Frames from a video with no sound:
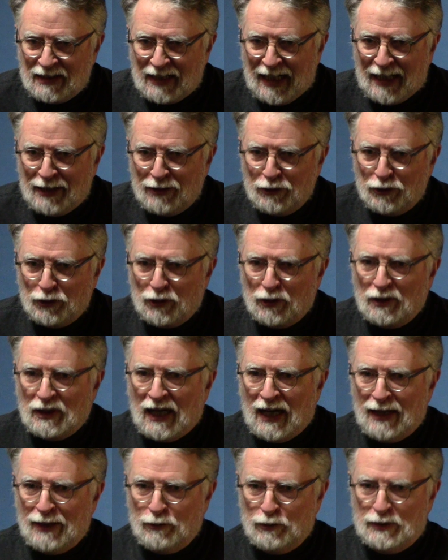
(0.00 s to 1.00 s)
danger
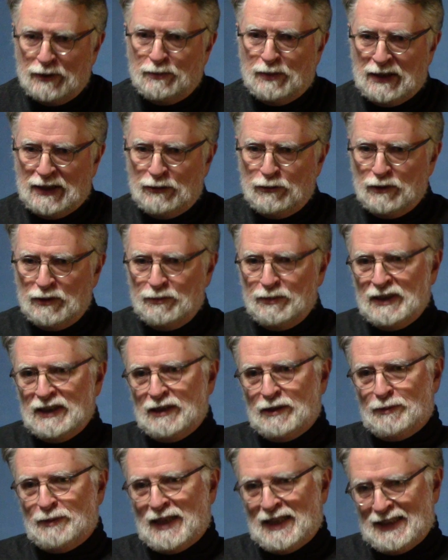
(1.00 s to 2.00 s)
I would be
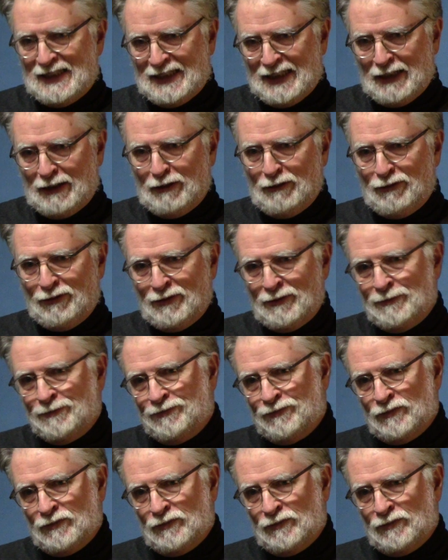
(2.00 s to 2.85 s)
to myself,